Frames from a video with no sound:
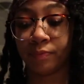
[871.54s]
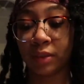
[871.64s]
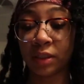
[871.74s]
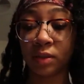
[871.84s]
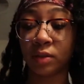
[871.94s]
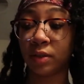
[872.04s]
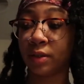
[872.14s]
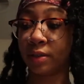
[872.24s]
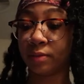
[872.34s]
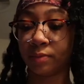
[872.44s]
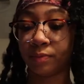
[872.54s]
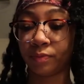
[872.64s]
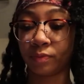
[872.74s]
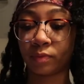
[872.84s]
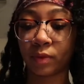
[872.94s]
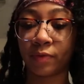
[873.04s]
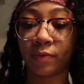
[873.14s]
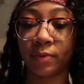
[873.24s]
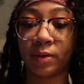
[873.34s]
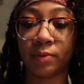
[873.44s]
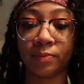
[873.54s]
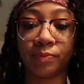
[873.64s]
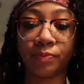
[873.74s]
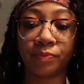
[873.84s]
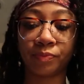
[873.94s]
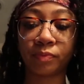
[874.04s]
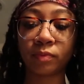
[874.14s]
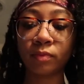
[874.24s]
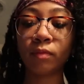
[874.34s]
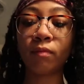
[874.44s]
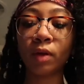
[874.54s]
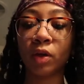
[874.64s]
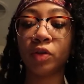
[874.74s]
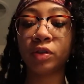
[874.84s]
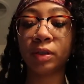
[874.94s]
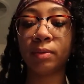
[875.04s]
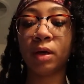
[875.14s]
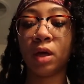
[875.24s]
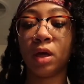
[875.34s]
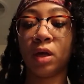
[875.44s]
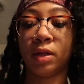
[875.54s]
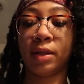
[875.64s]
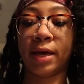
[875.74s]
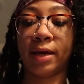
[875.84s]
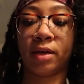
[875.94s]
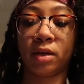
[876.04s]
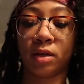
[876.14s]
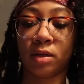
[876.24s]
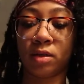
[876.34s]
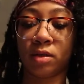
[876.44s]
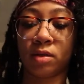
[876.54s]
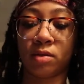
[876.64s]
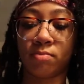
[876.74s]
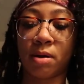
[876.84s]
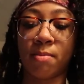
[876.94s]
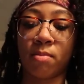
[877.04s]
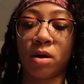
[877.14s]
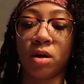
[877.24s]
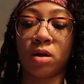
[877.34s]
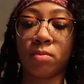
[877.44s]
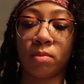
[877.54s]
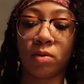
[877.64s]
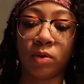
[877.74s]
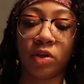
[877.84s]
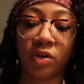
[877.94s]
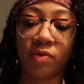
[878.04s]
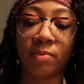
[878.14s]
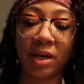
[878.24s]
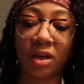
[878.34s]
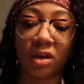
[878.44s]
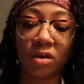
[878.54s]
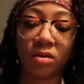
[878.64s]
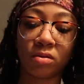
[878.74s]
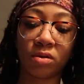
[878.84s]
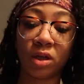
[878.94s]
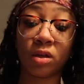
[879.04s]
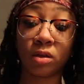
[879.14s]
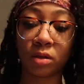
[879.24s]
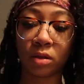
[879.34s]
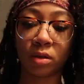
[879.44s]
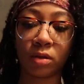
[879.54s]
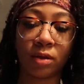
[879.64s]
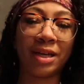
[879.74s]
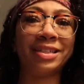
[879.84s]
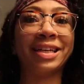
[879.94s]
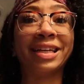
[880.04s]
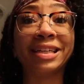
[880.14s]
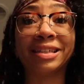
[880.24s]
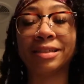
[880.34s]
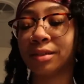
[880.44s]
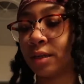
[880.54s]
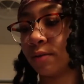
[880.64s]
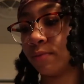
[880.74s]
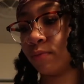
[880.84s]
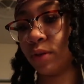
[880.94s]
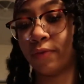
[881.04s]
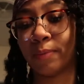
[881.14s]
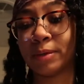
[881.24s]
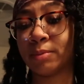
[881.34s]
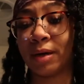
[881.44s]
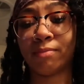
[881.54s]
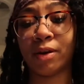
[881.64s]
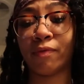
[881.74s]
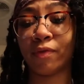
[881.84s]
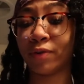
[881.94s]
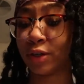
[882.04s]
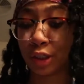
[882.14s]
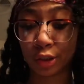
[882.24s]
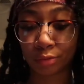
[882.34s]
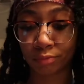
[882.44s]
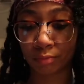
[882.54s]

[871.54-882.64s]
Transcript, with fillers: This is good though, for real. Usually, like, my mom, when she would make these, I say geese, like I'm really from Pittsburgh, I'm living from here.